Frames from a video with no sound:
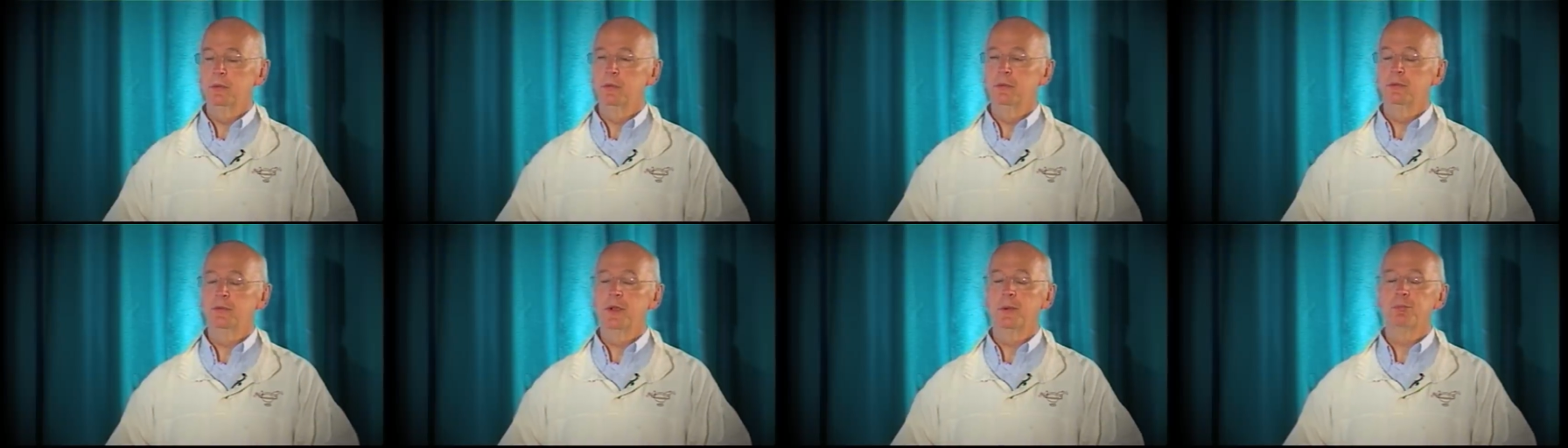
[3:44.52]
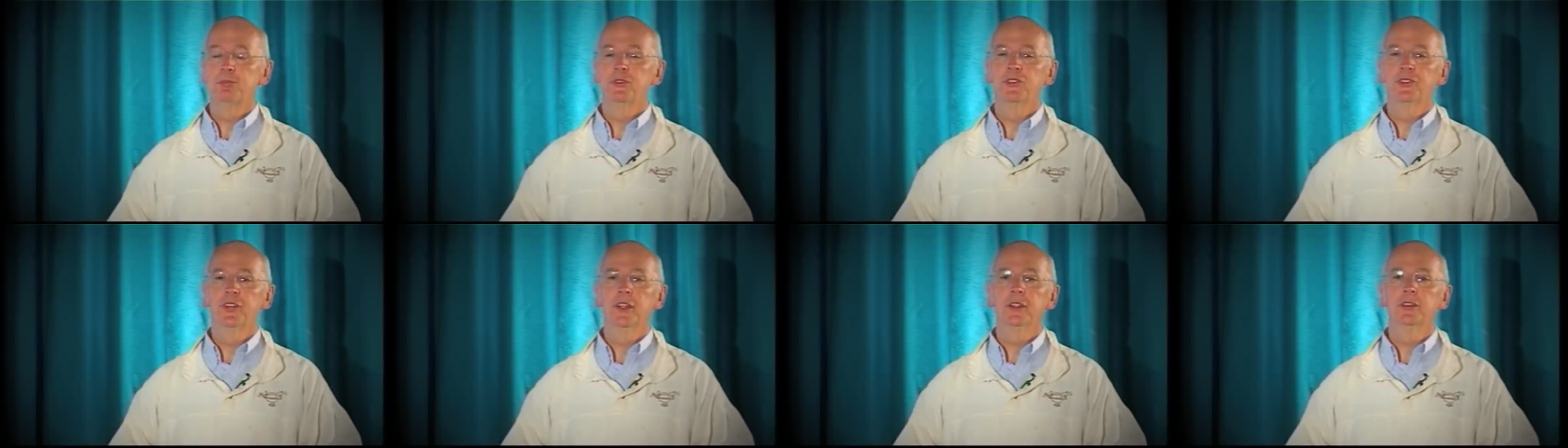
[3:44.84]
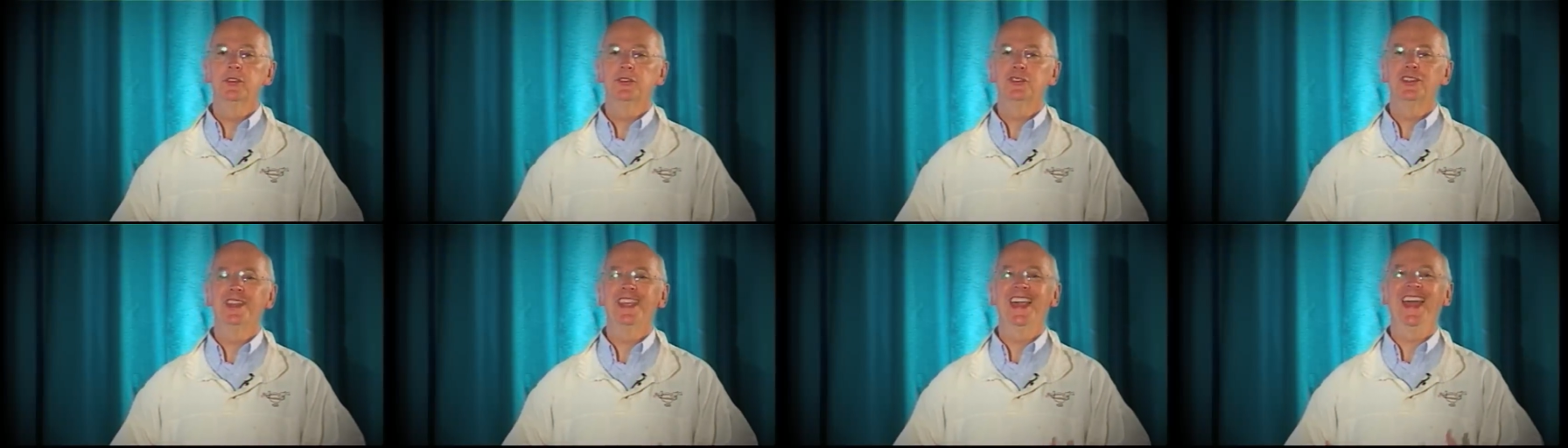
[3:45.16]

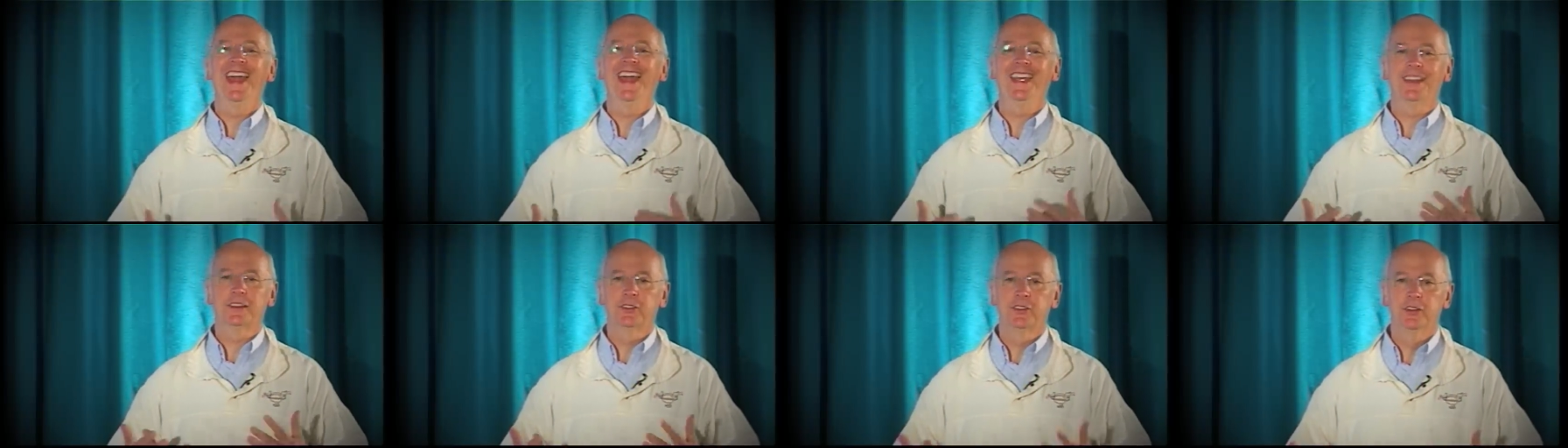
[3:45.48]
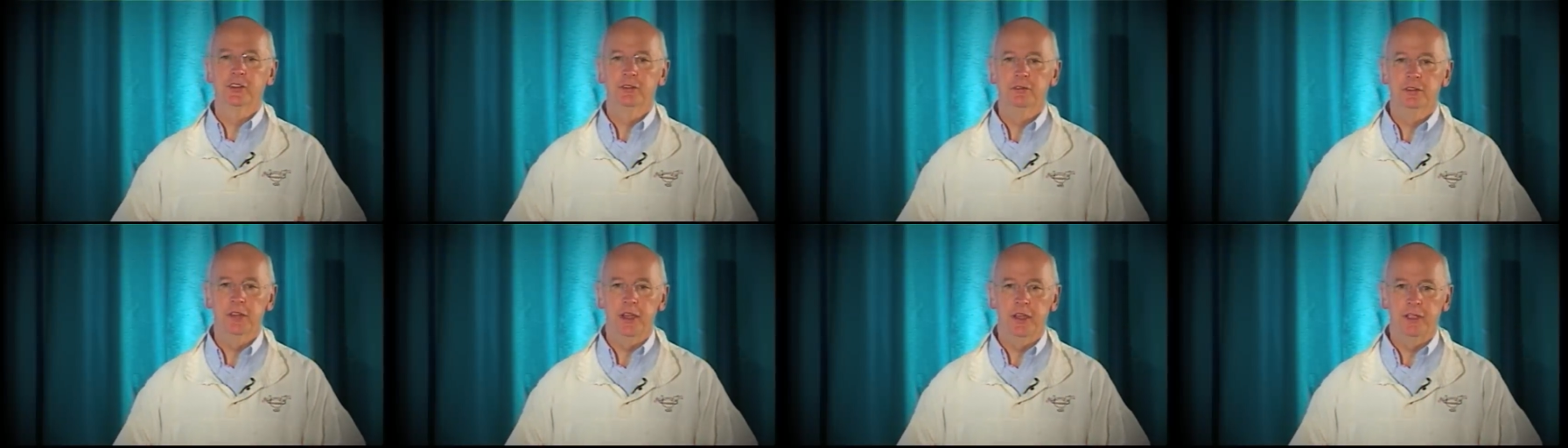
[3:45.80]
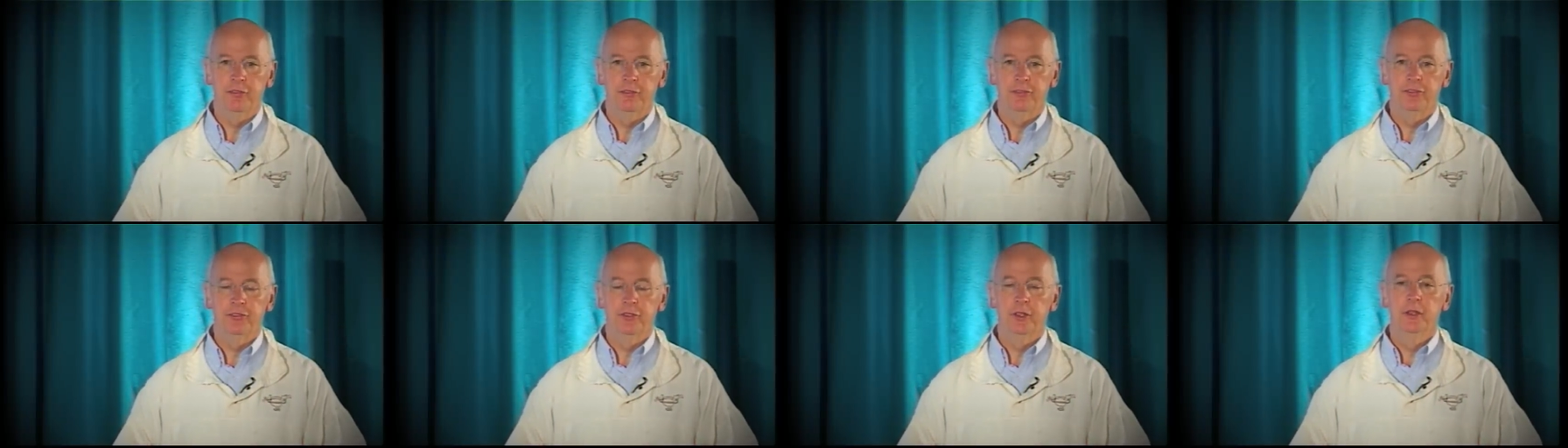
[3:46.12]
represents the active
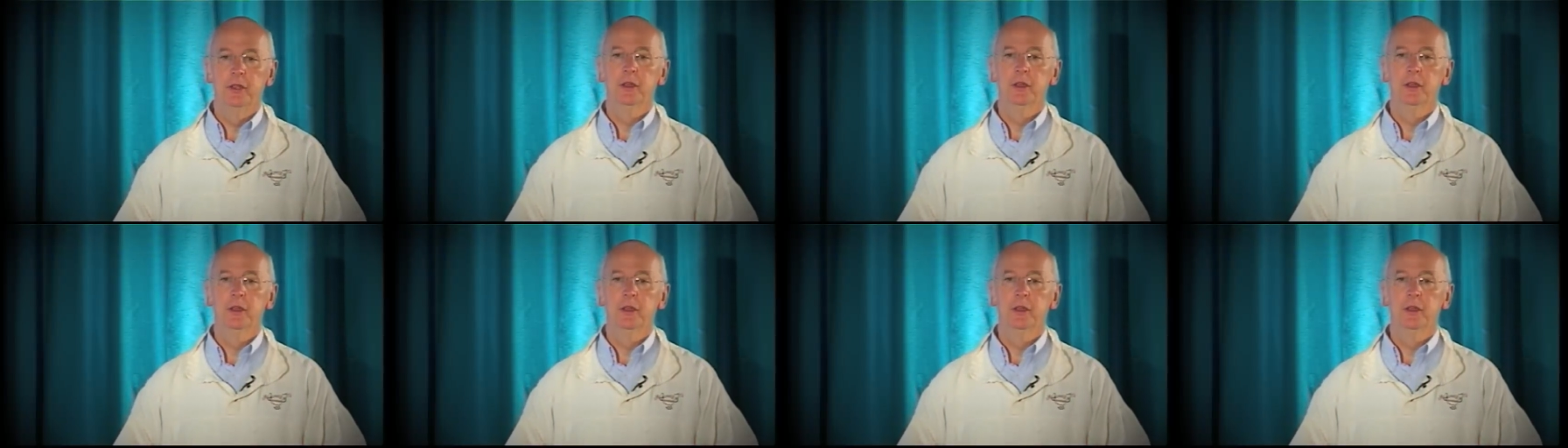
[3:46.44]
life,